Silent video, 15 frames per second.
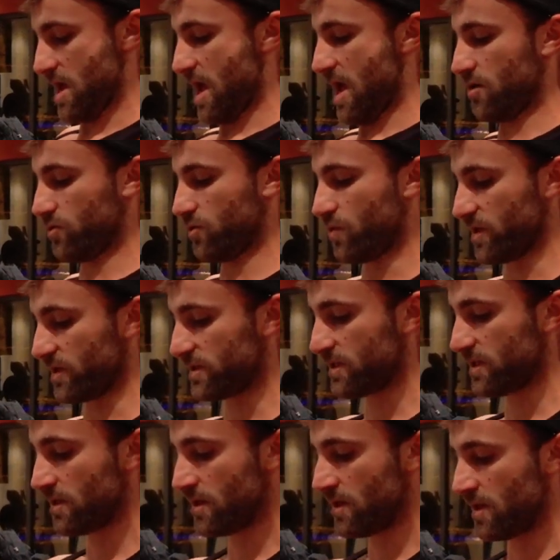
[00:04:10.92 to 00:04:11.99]

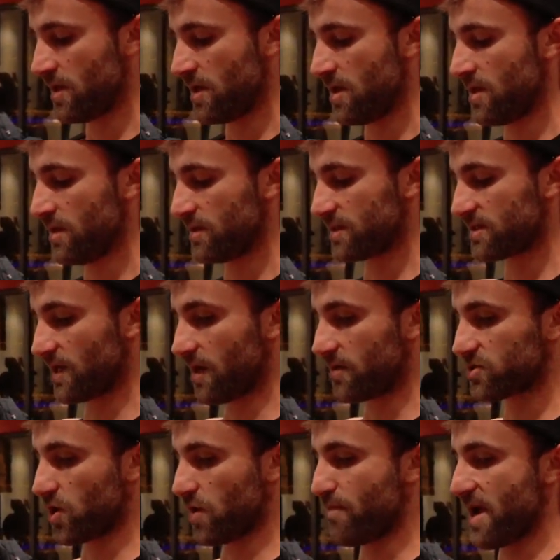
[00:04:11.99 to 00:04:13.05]
outwards. This
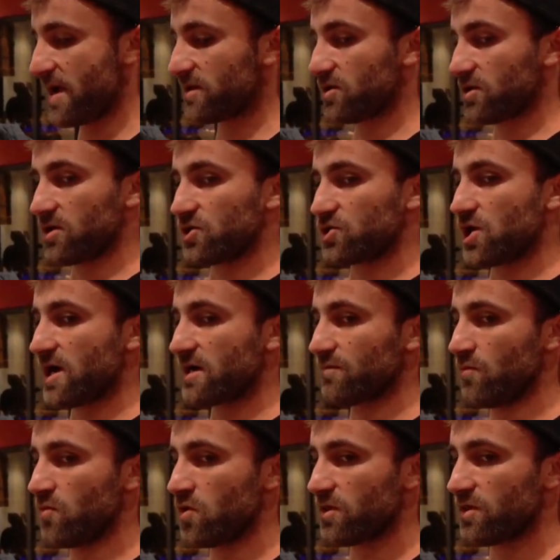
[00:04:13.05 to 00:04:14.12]
allows your back to contract
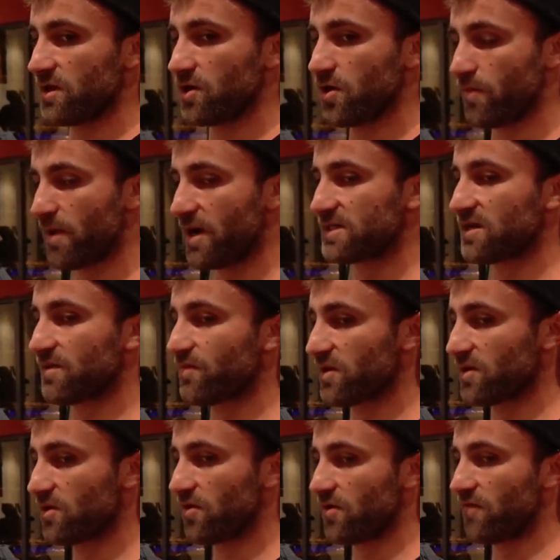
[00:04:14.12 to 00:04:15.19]
more than your bicep
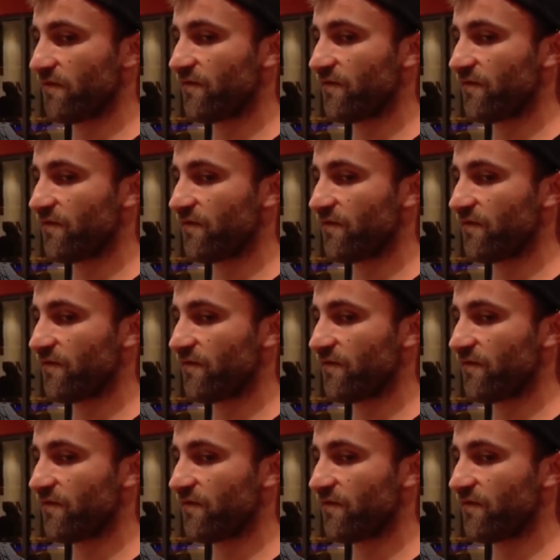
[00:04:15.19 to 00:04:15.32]
and your